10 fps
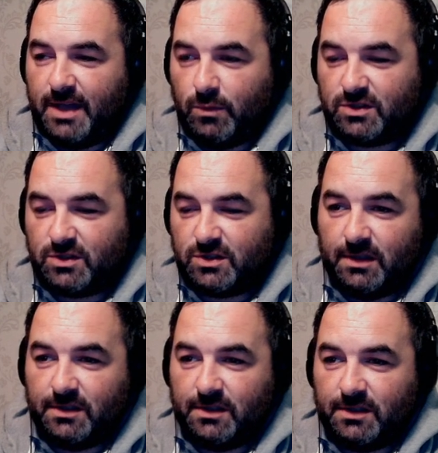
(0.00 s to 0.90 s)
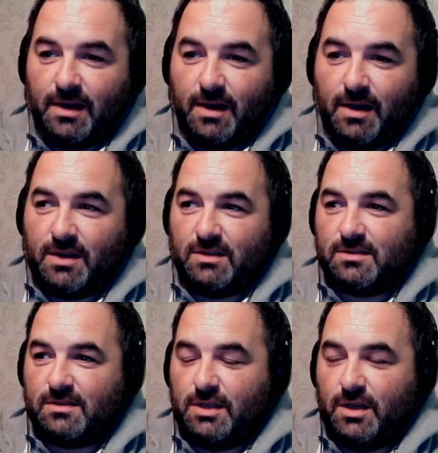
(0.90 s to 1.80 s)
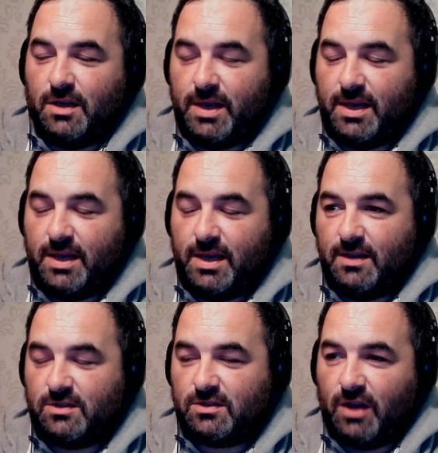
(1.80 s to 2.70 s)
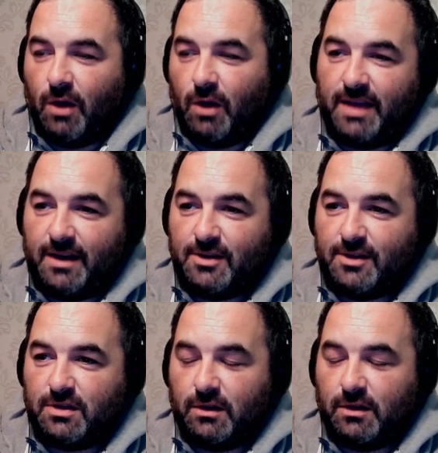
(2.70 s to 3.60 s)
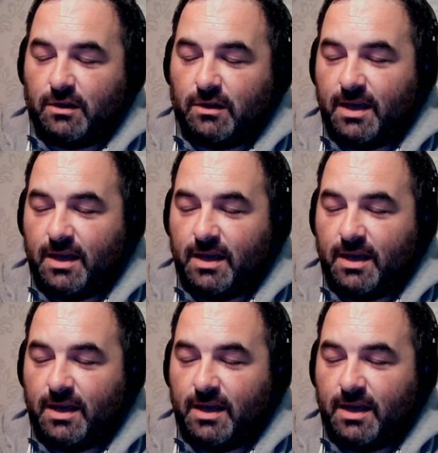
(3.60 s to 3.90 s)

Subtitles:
Son, because he's so intelligent on the break.